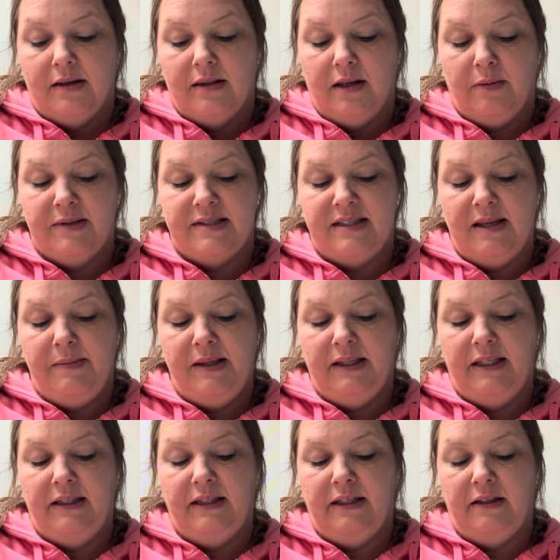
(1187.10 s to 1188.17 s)
There was
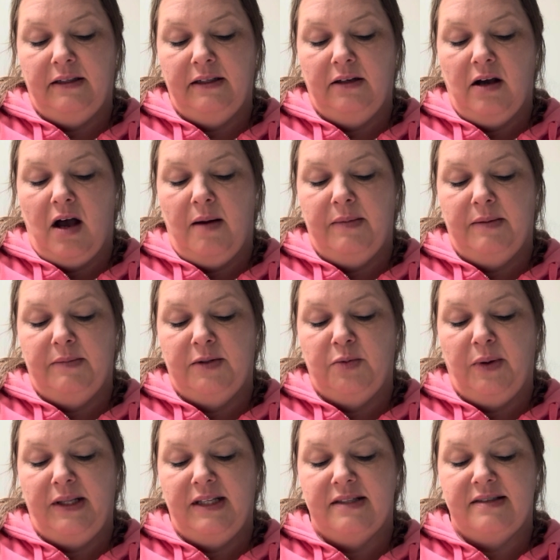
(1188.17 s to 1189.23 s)
seemingly little in common
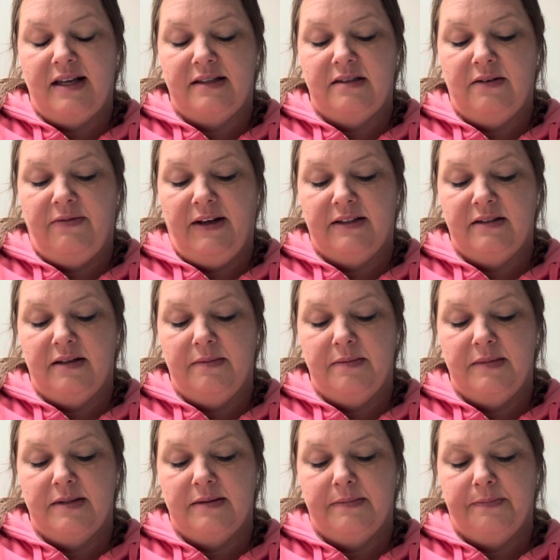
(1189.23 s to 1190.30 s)
between the sets of
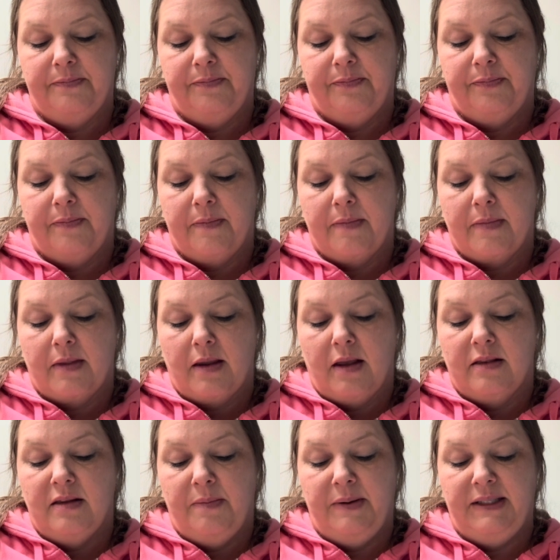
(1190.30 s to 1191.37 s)
victims.
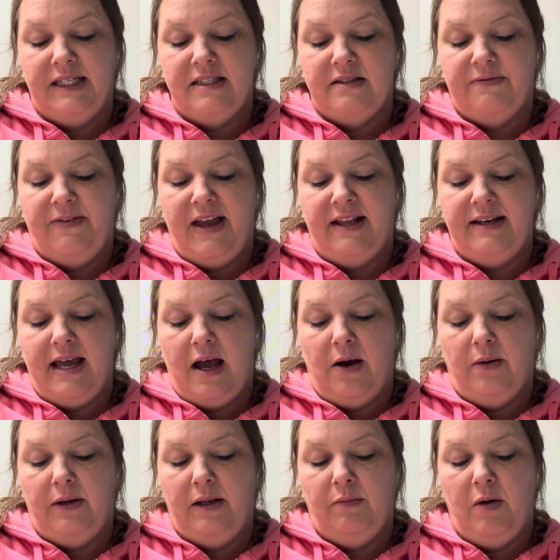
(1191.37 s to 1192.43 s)
The police fanned
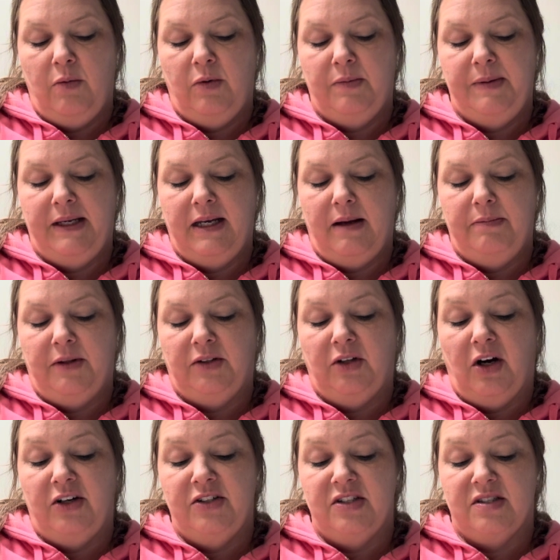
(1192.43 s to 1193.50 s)
out in what would become the
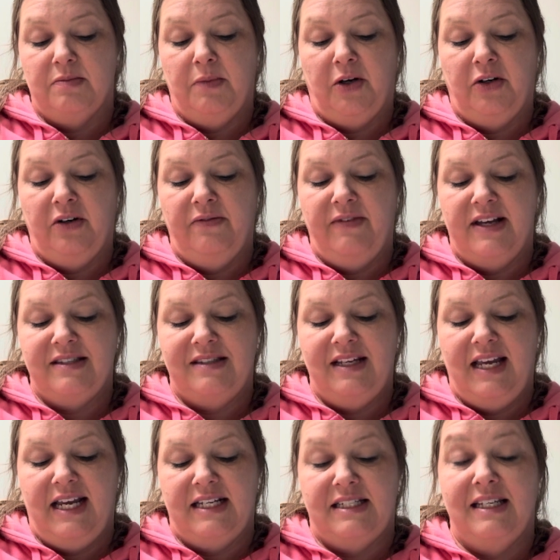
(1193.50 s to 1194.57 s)
largest murder
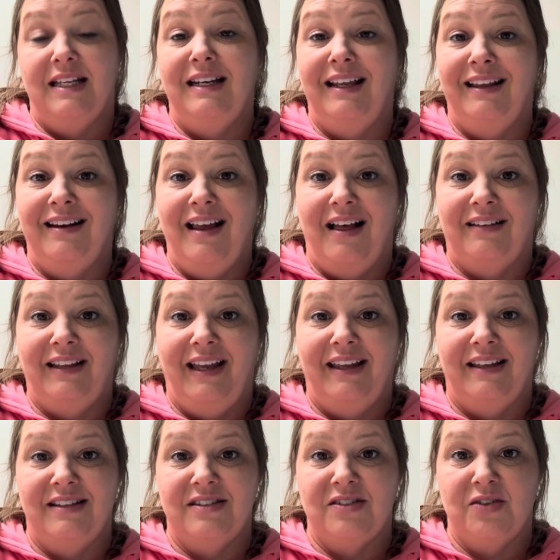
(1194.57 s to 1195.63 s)
investigation in LA
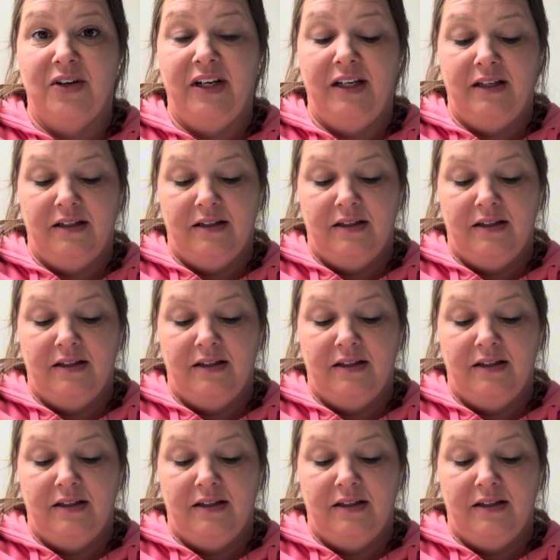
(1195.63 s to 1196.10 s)
history.